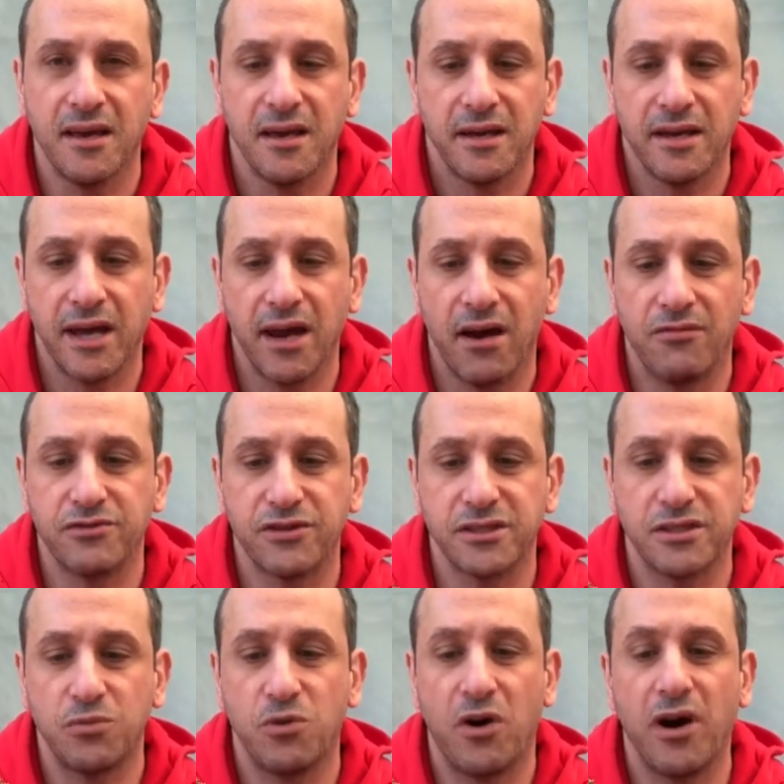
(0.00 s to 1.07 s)
Now, I've tried
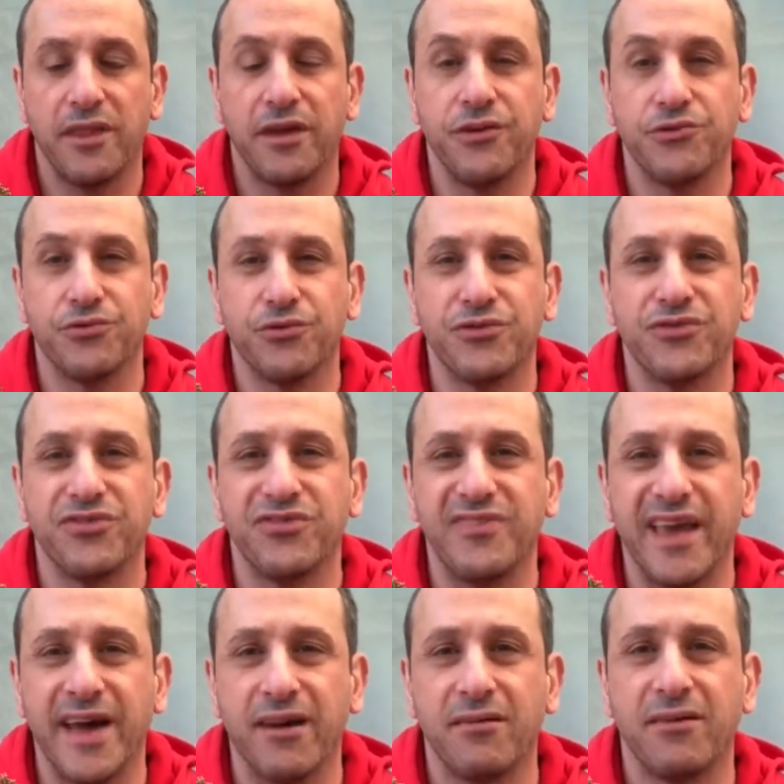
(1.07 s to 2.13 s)
to wire those roots
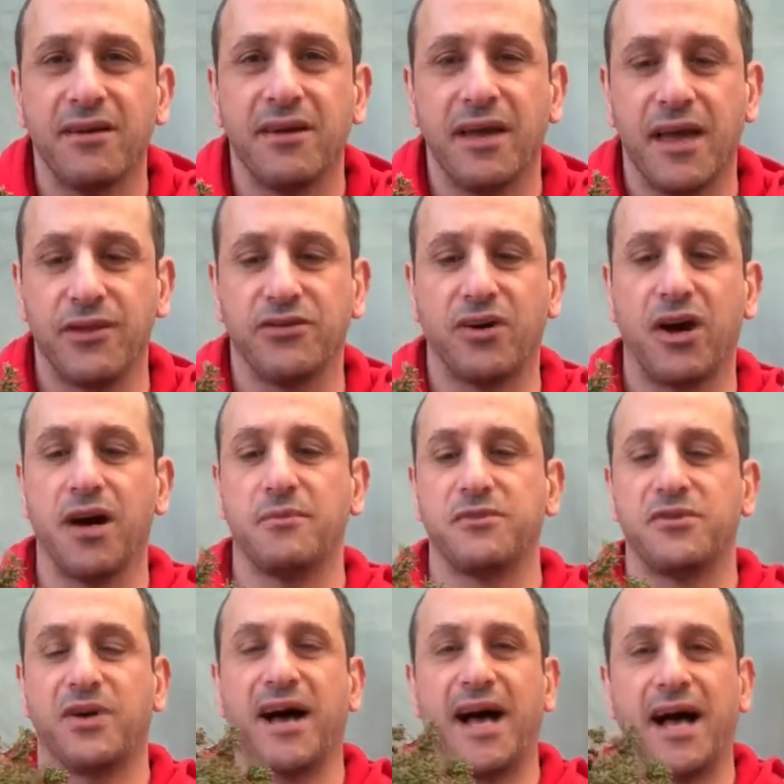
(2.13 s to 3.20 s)
down and tie them
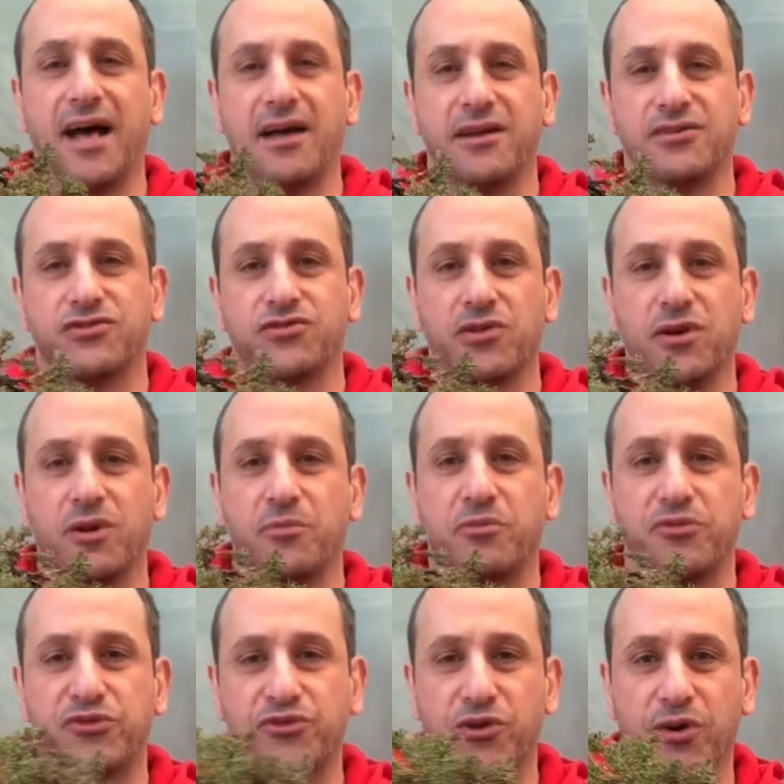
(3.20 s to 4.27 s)
to a
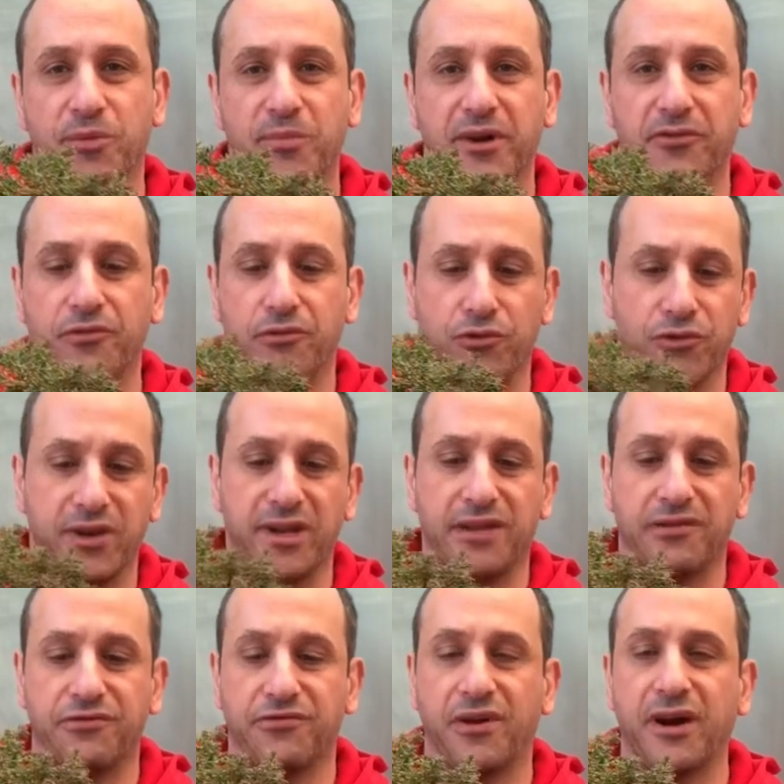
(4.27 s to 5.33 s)
stronger bit of root in the
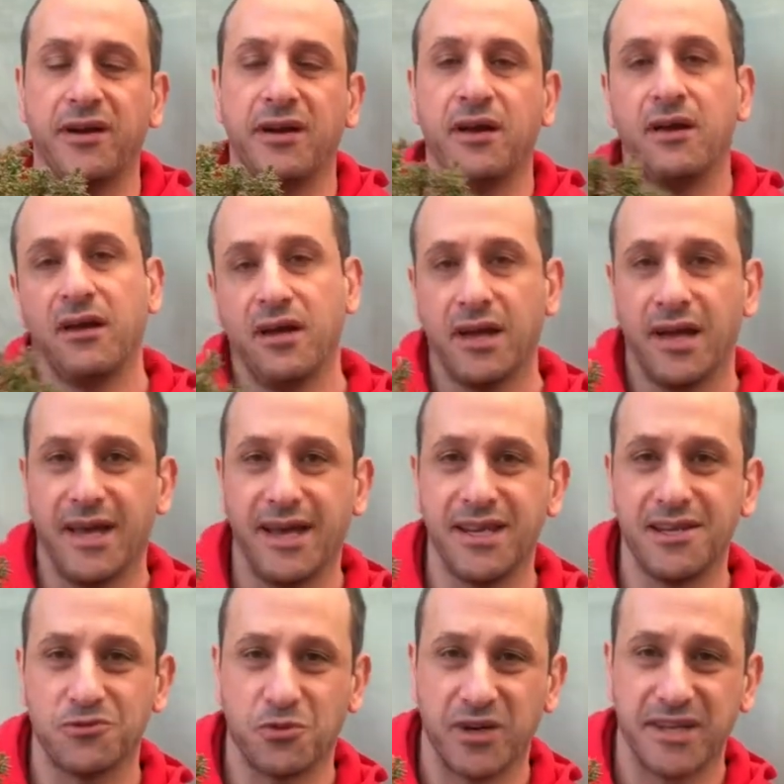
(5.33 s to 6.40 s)
front. It
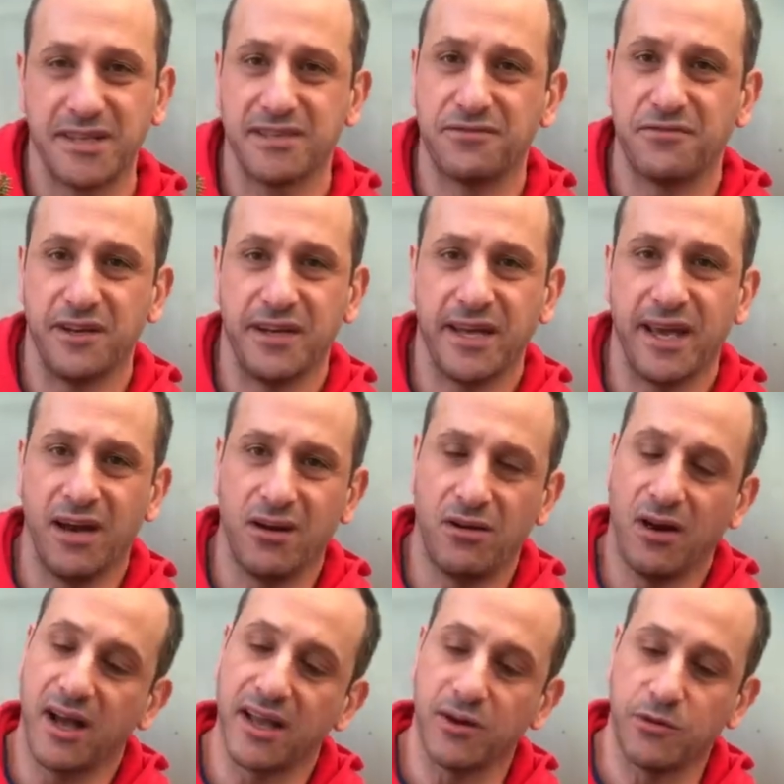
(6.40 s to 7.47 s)
is what it is for now.
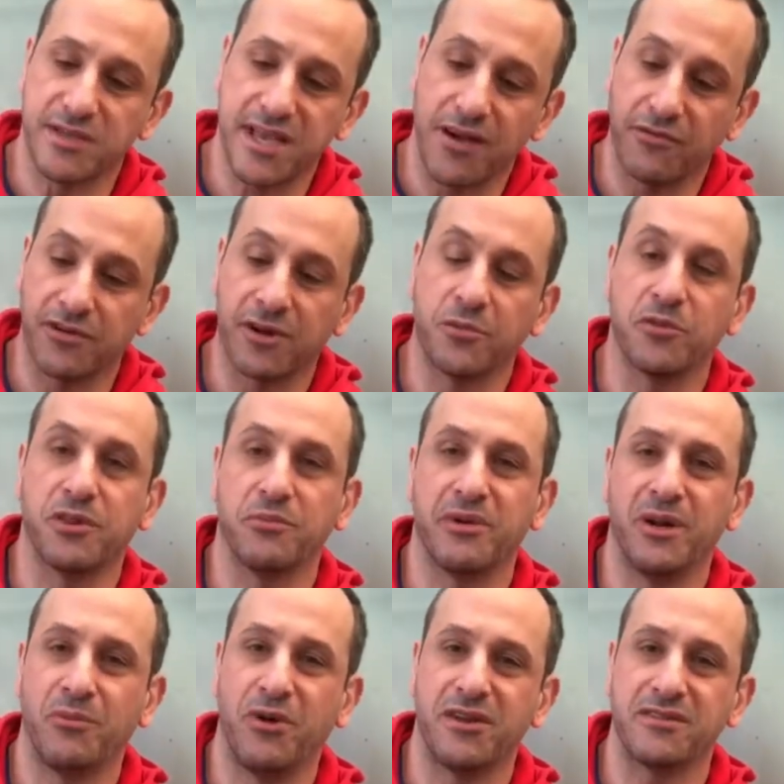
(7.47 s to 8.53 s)
I can always cover up with a bit of
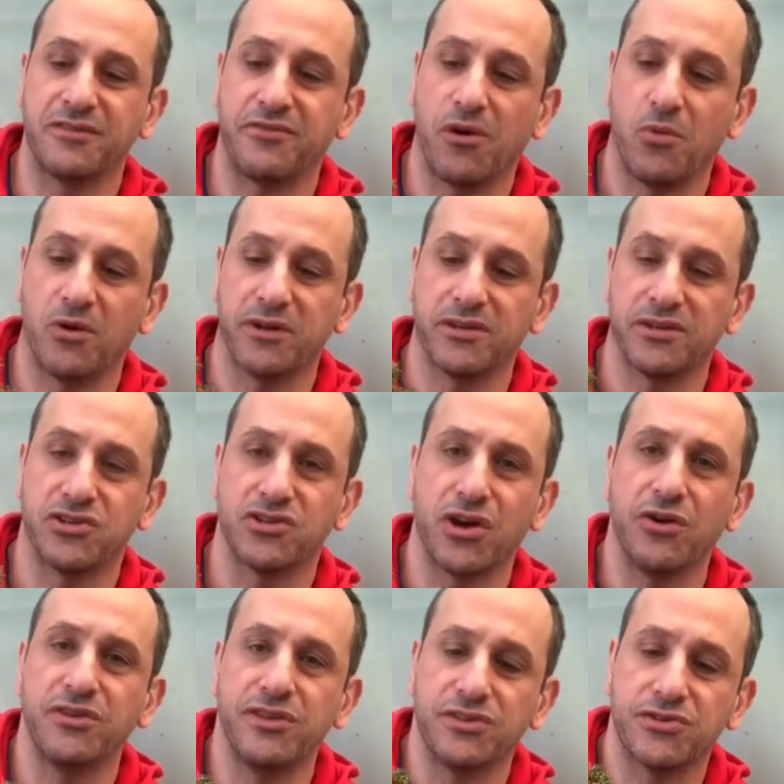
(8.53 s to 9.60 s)
moss if I wanted to show
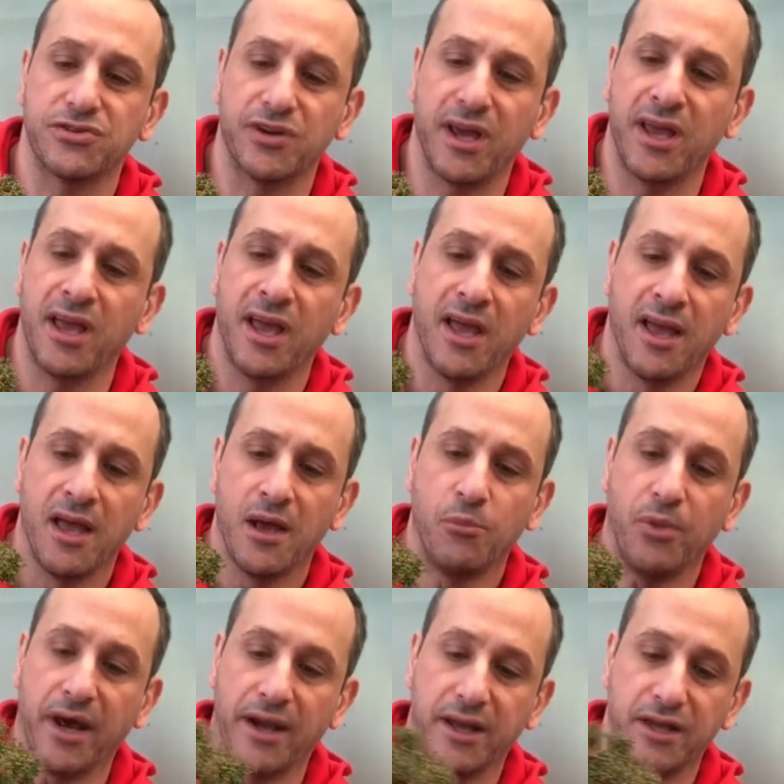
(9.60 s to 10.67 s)
this tree,
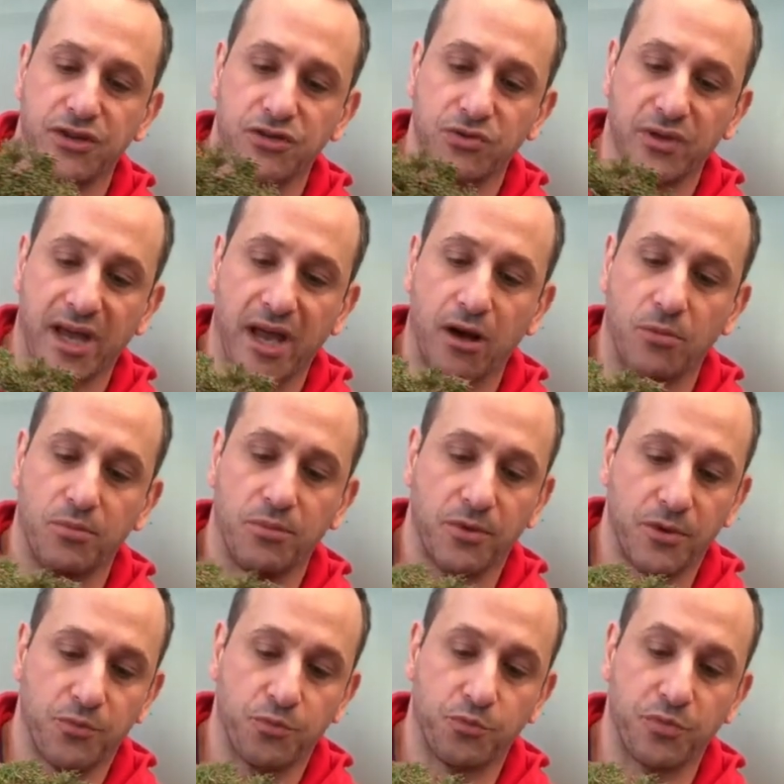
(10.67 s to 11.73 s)
but it should help
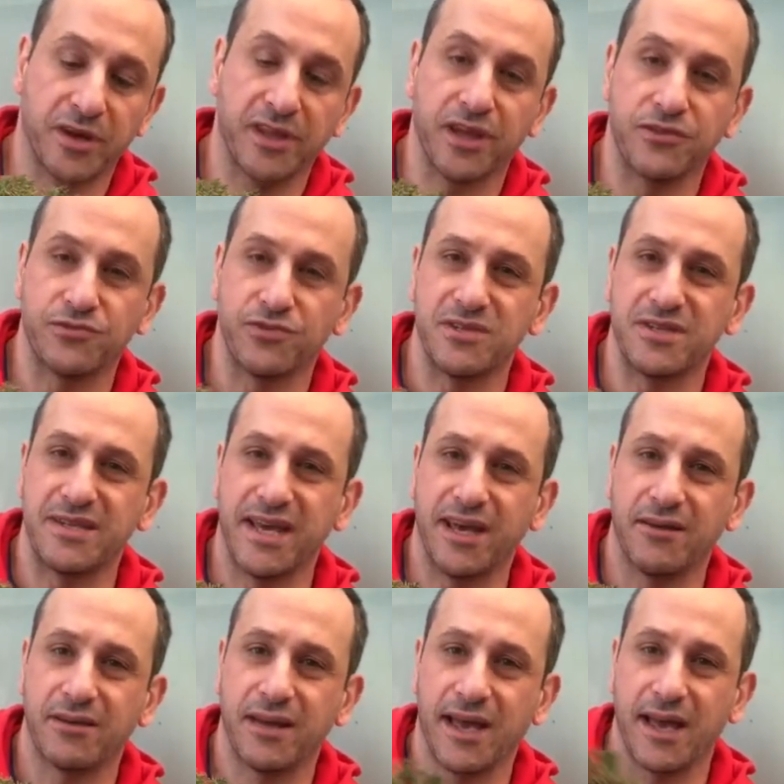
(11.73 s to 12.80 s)
bring those roots
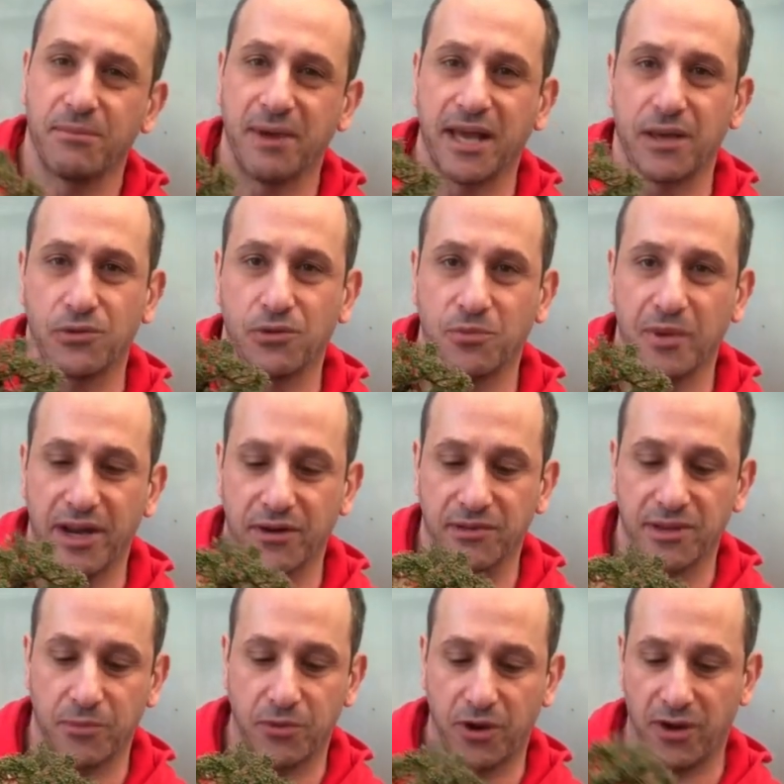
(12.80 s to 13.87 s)
down and make it look better in
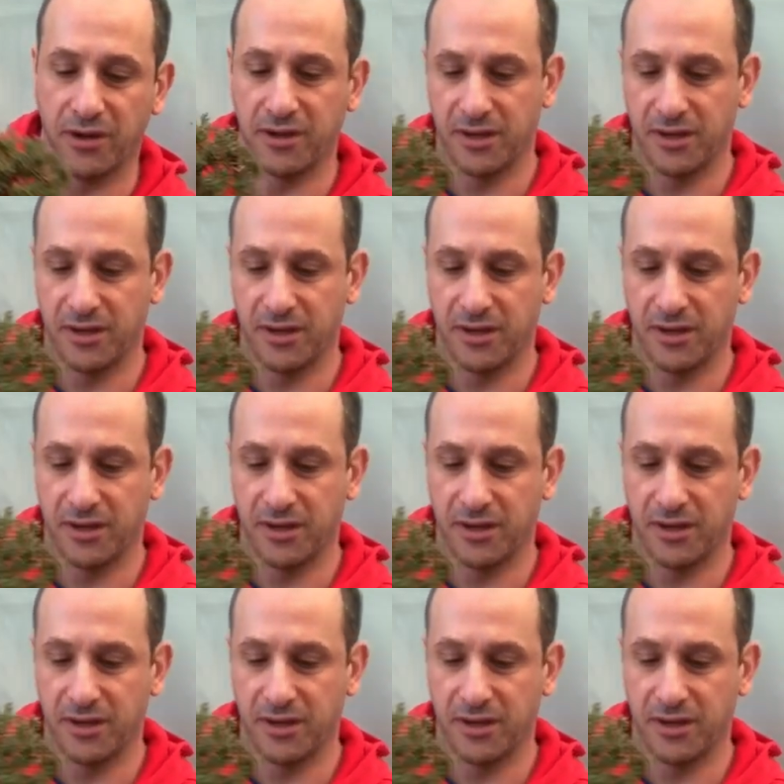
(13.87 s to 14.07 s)
the pot.